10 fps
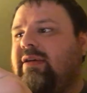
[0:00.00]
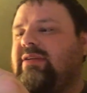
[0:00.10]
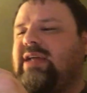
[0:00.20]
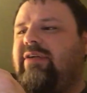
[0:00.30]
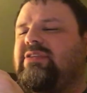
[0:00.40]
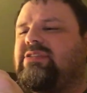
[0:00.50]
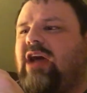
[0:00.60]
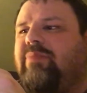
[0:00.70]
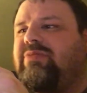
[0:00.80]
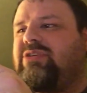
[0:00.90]
Taryn
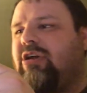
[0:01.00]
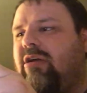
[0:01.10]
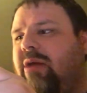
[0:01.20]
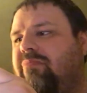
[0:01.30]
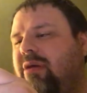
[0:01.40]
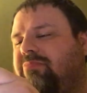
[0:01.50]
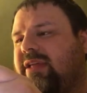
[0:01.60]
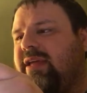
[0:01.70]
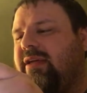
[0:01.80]
stopped abruptly.